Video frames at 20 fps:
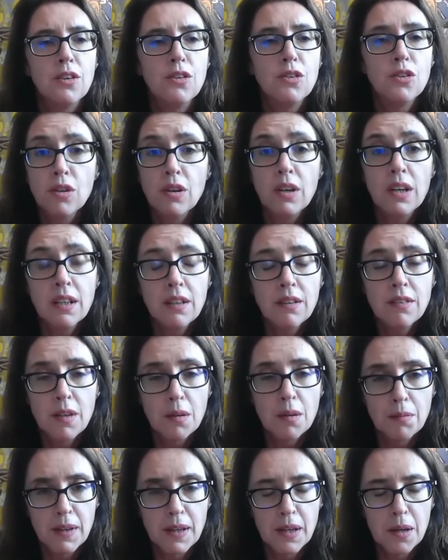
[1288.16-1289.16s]
to learn
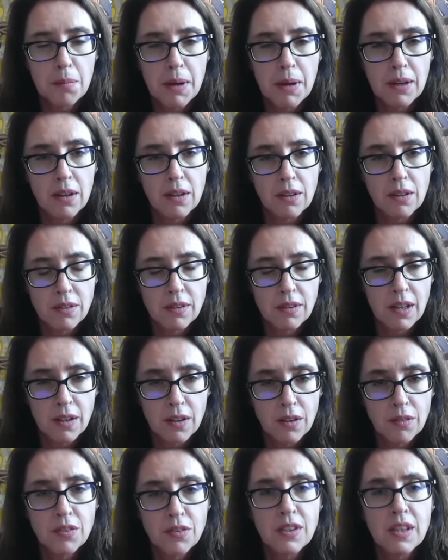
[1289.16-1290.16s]
something about
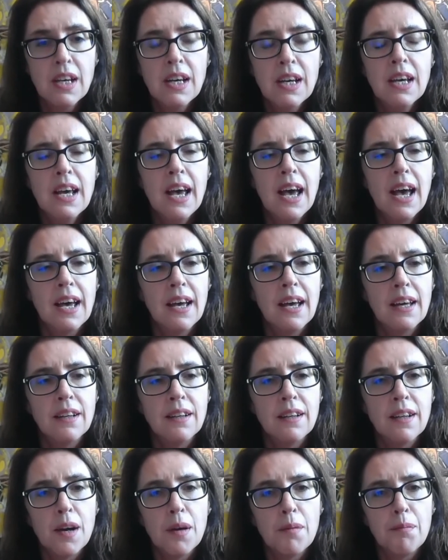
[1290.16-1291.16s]
ourselves.
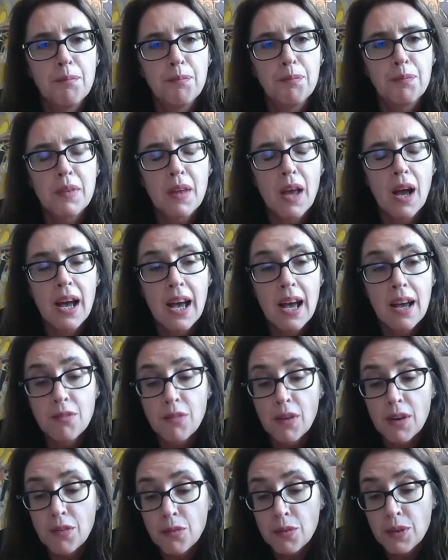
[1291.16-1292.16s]
And
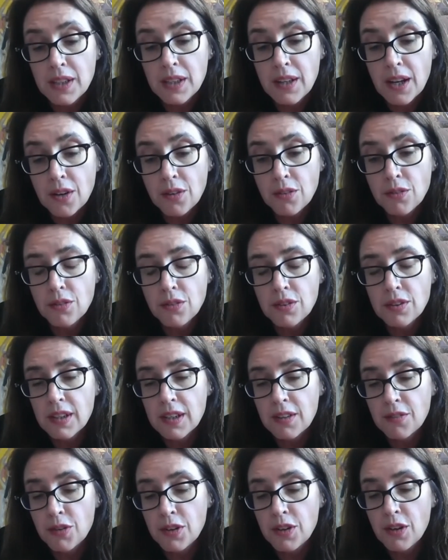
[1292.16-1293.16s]
if
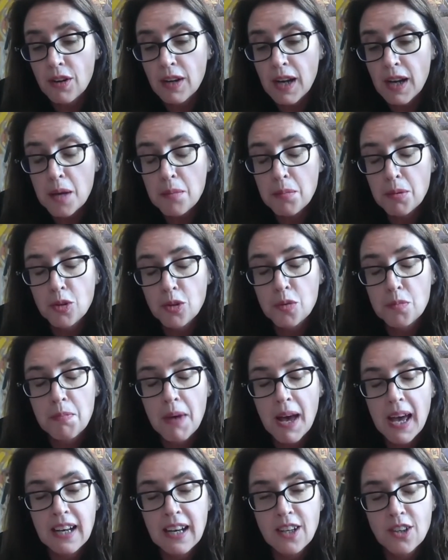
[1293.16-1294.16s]
we're not able to
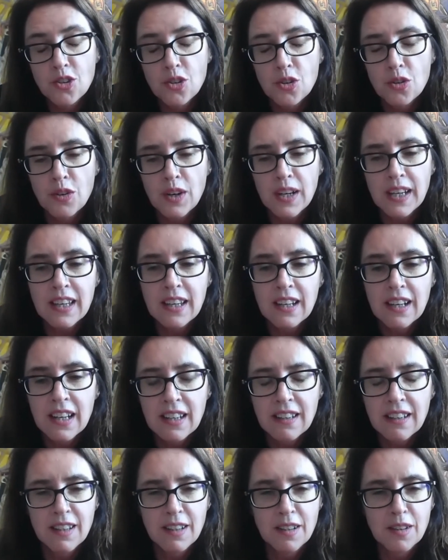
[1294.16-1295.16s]
manage or
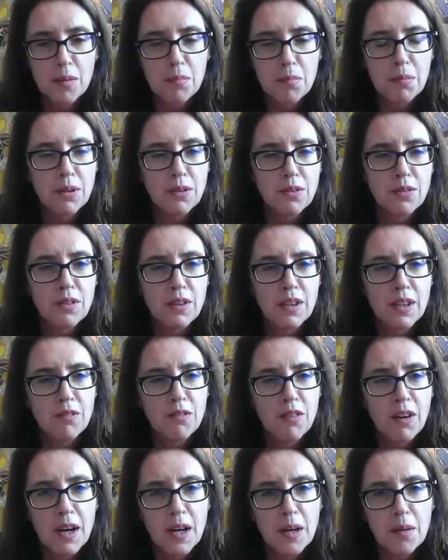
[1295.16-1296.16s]
regulate the interpersonal
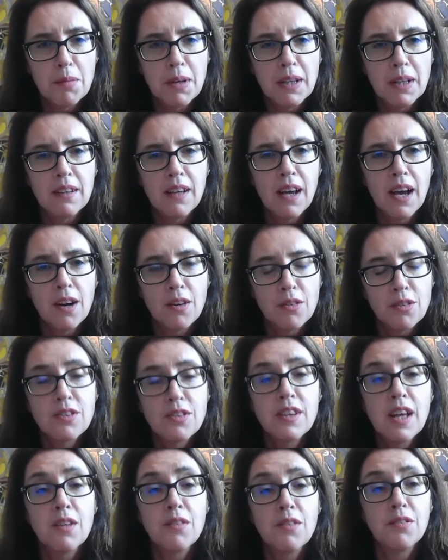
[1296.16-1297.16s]
environment, our
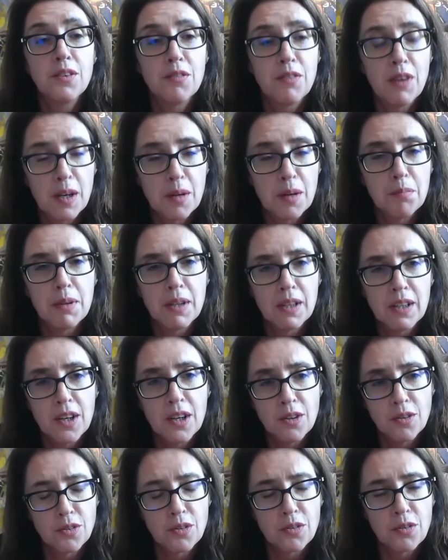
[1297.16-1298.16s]
self-development
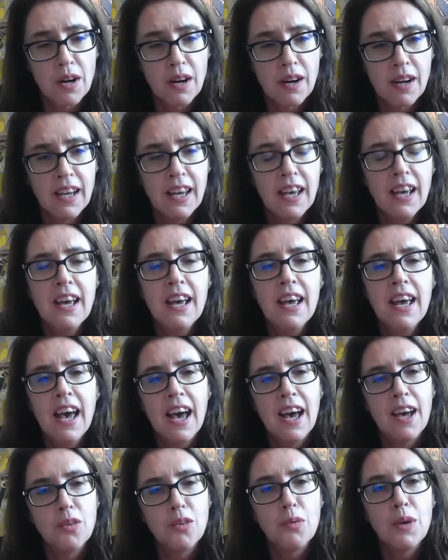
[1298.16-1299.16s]
goes awry,
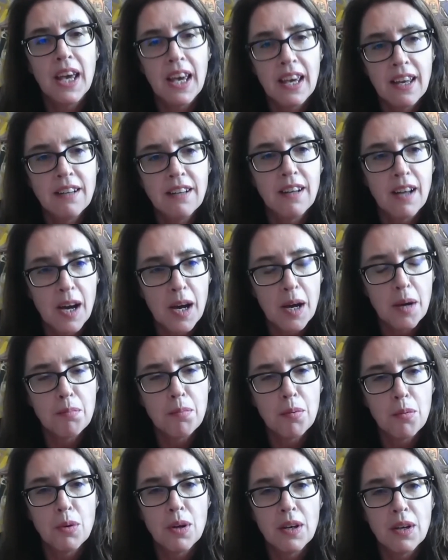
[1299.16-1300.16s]
and we end up
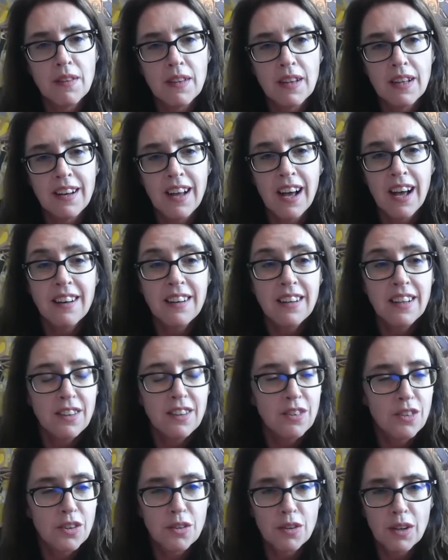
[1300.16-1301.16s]
with an
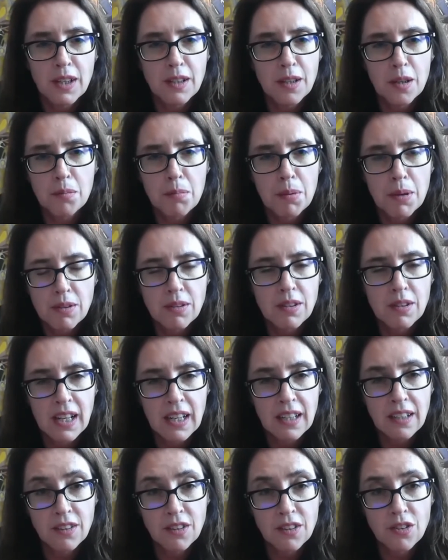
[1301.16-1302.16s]
unintegrated
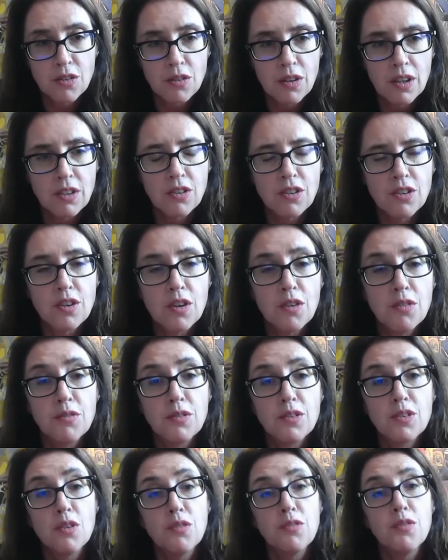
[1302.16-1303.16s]
personality structure.
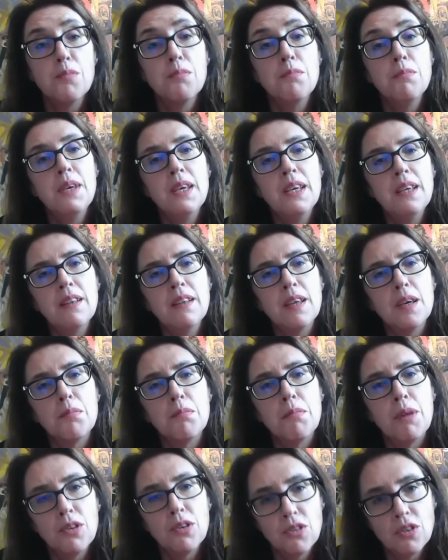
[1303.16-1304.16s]
So for me, the
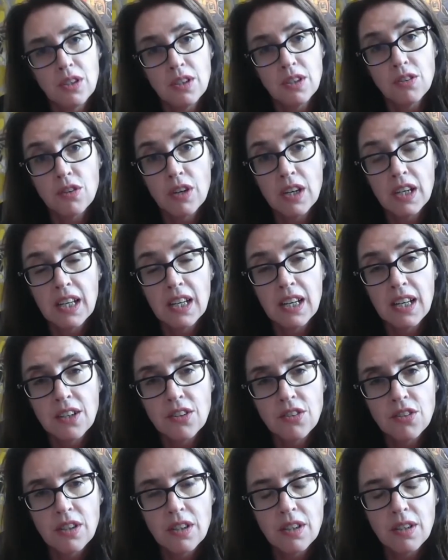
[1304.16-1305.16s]
emotion
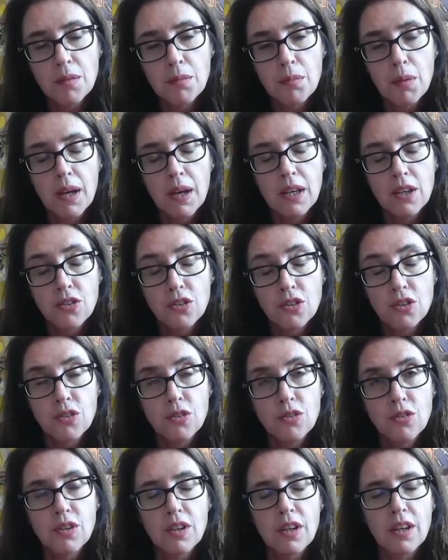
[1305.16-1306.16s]
dysregulation
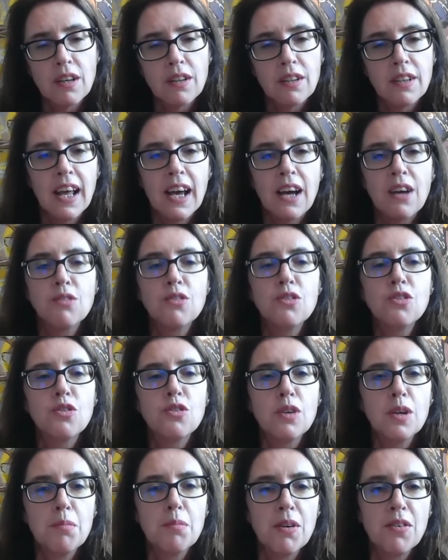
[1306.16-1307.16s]
issues are
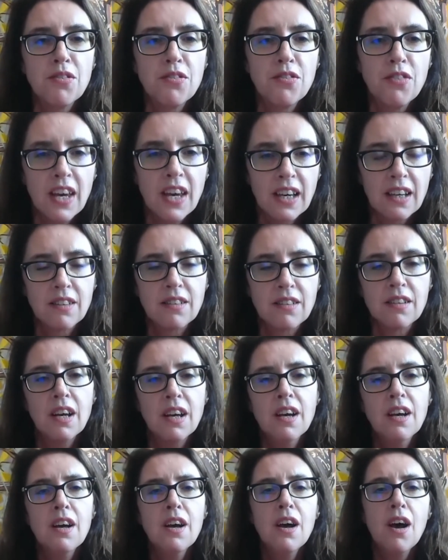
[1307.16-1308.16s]
downstream effects
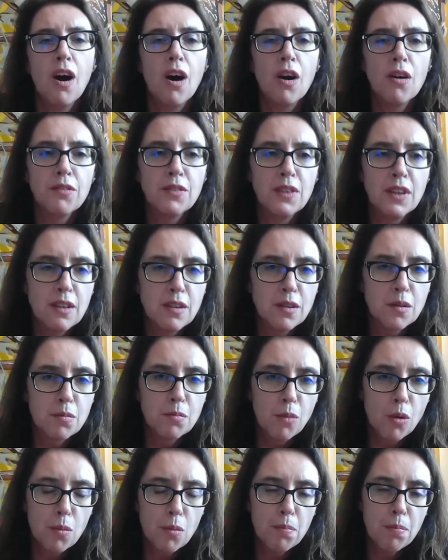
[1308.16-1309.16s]
of this
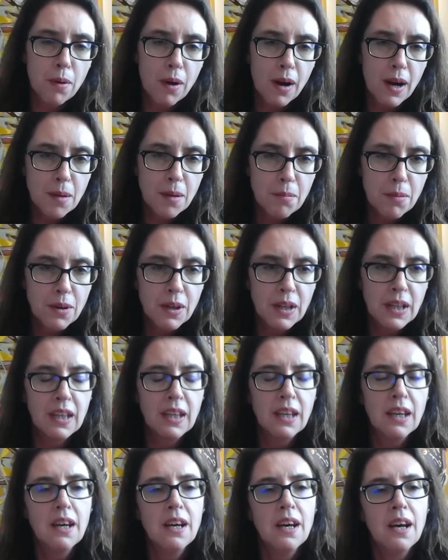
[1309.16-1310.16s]
more primary